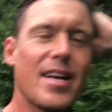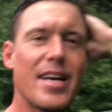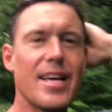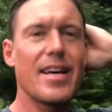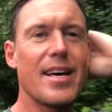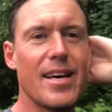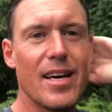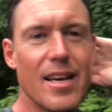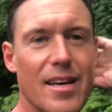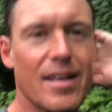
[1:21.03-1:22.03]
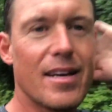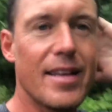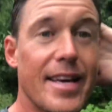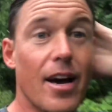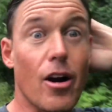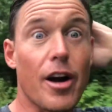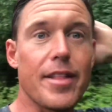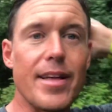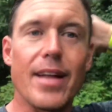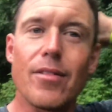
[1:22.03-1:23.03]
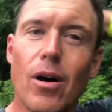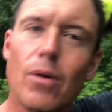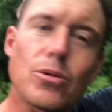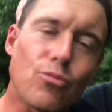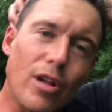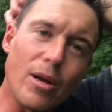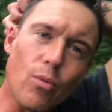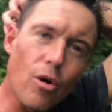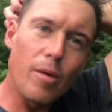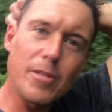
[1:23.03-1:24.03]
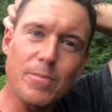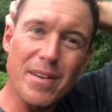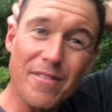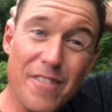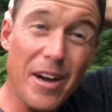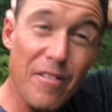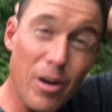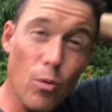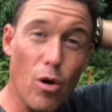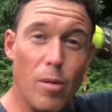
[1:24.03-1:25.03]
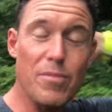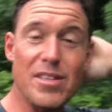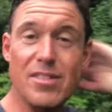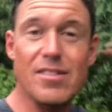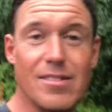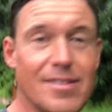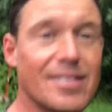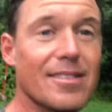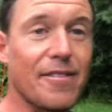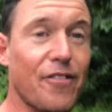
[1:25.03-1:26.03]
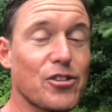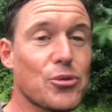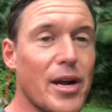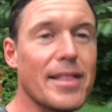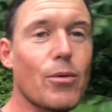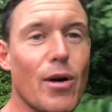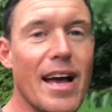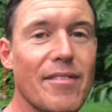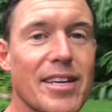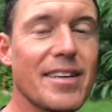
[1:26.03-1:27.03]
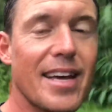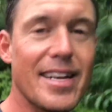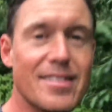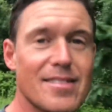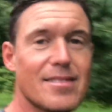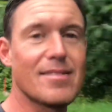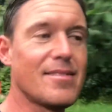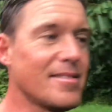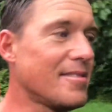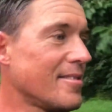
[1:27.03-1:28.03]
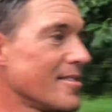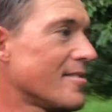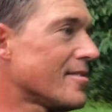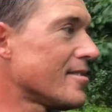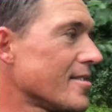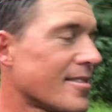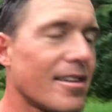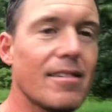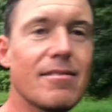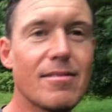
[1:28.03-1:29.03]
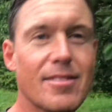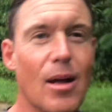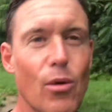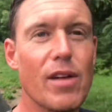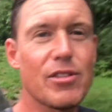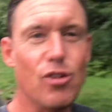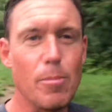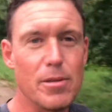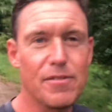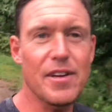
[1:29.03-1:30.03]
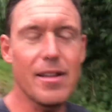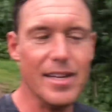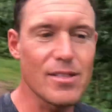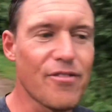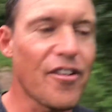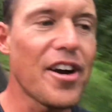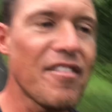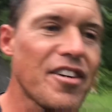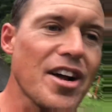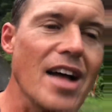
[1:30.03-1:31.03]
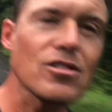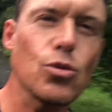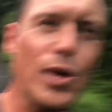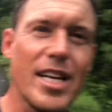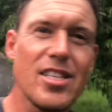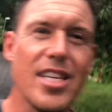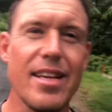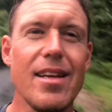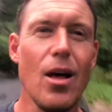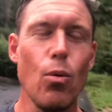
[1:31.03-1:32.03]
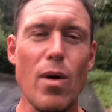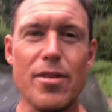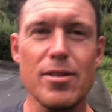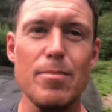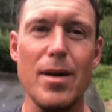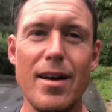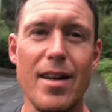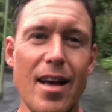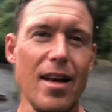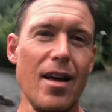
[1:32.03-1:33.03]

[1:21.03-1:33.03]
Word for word: uh, it got hard in the end though it was really warm it's been very very warm this is this is the first rain that we're having and it's it's, it's still somewhat of a tropical feeling it's very very unswedishy weather but